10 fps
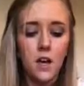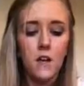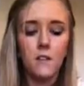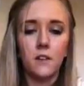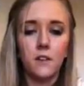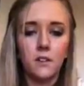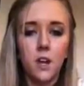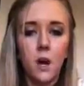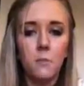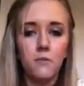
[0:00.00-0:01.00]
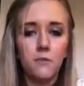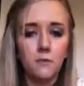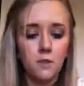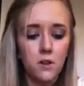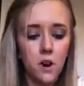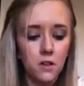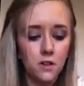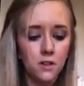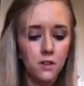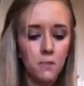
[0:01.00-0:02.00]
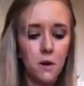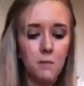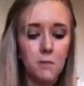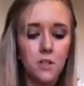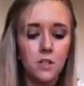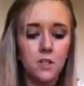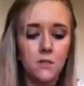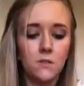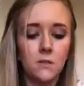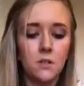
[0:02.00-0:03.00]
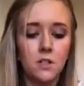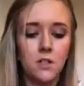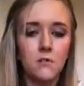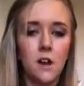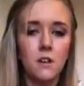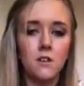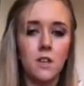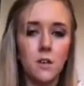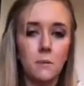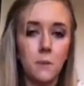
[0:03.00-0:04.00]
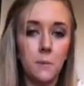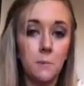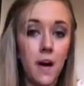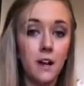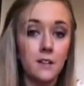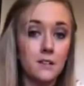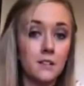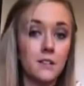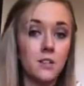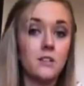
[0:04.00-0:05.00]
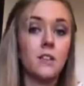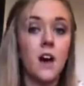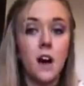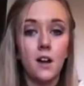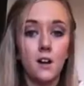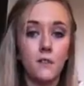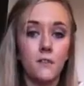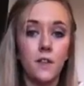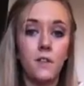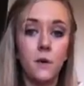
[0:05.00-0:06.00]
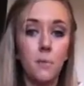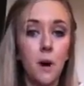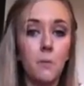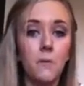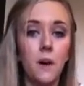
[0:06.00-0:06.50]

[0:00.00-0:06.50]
And then on the top of Connor's pump, it shows to make sure that you keep the bag 6 inches higher than the pump.